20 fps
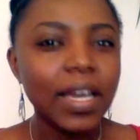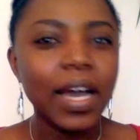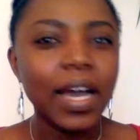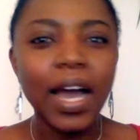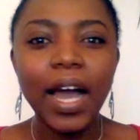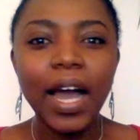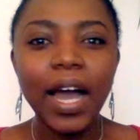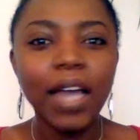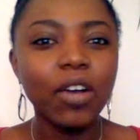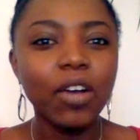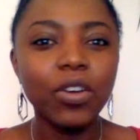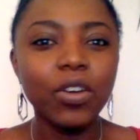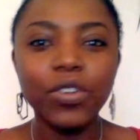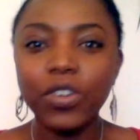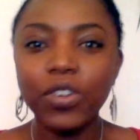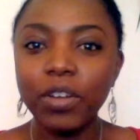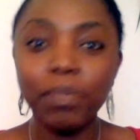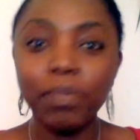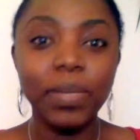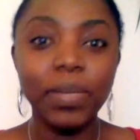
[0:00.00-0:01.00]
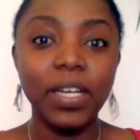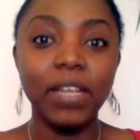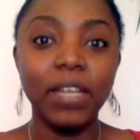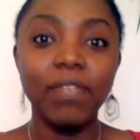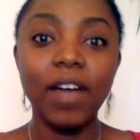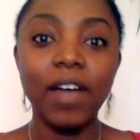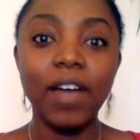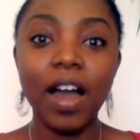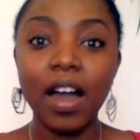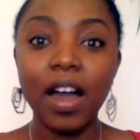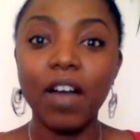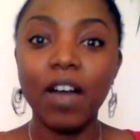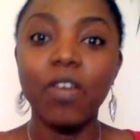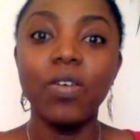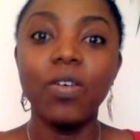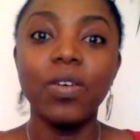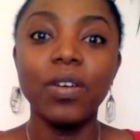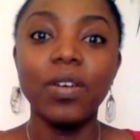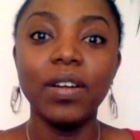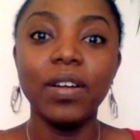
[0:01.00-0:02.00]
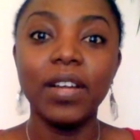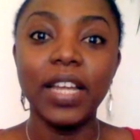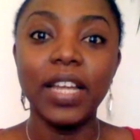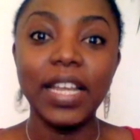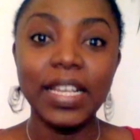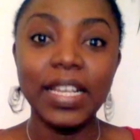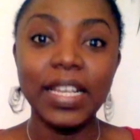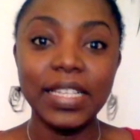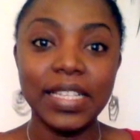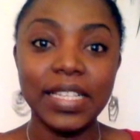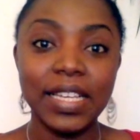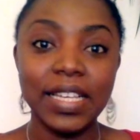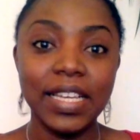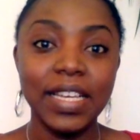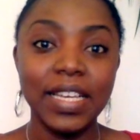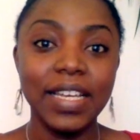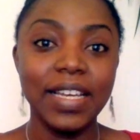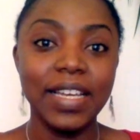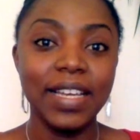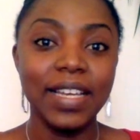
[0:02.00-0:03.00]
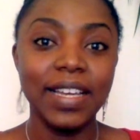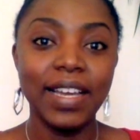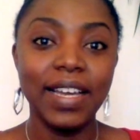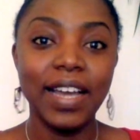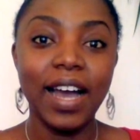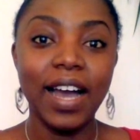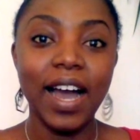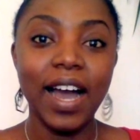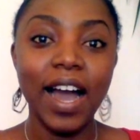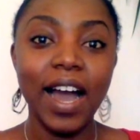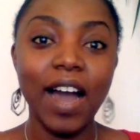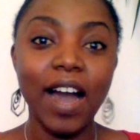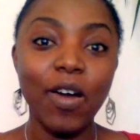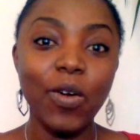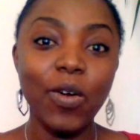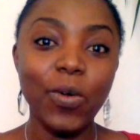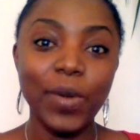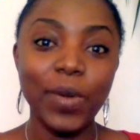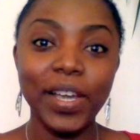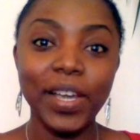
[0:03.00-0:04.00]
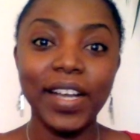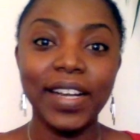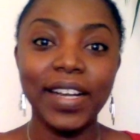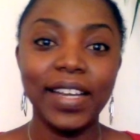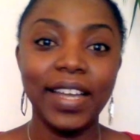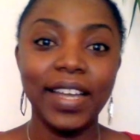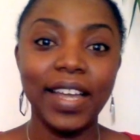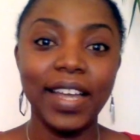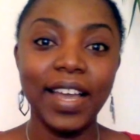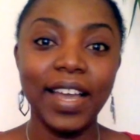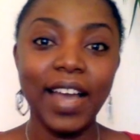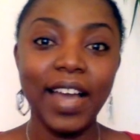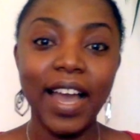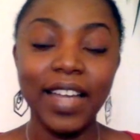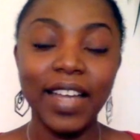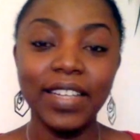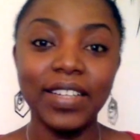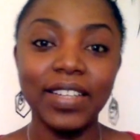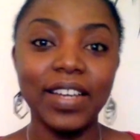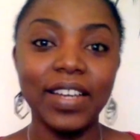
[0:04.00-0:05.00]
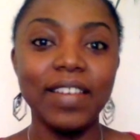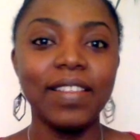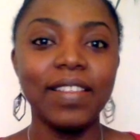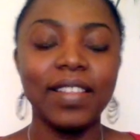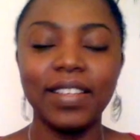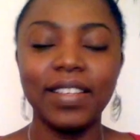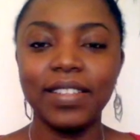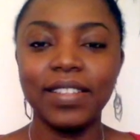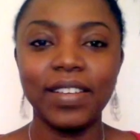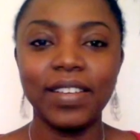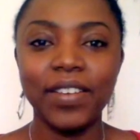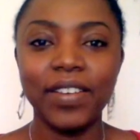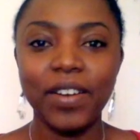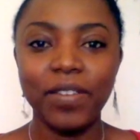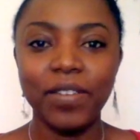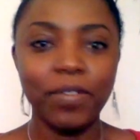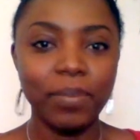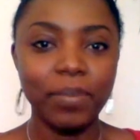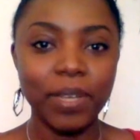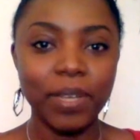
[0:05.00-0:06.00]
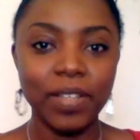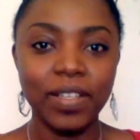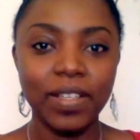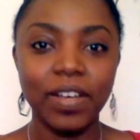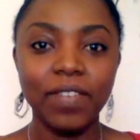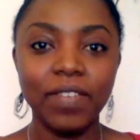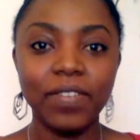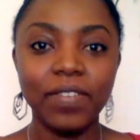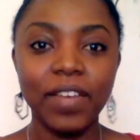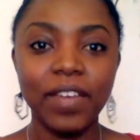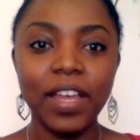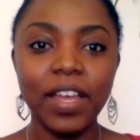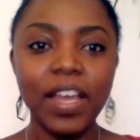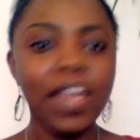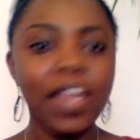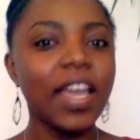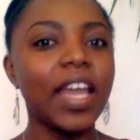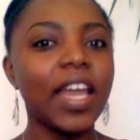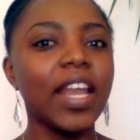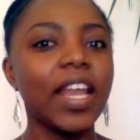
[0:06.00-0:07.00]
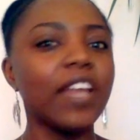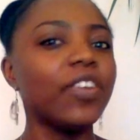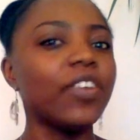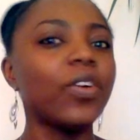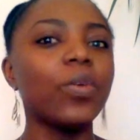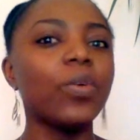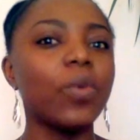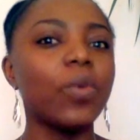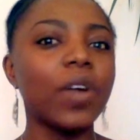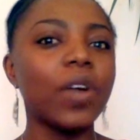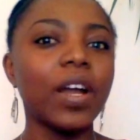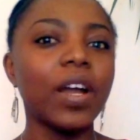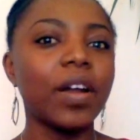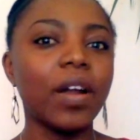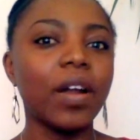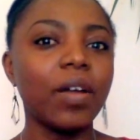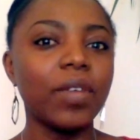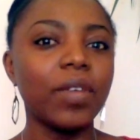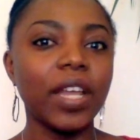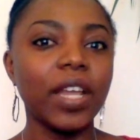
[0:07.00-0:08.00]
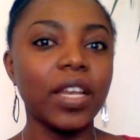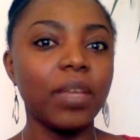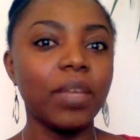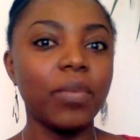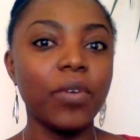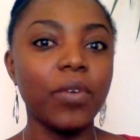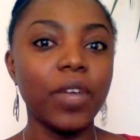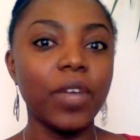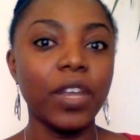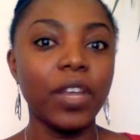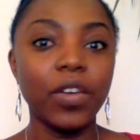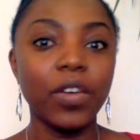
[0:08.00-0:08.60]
I could not believe how easy, how quickly I turned things around for myself. And I don't walk around anymore in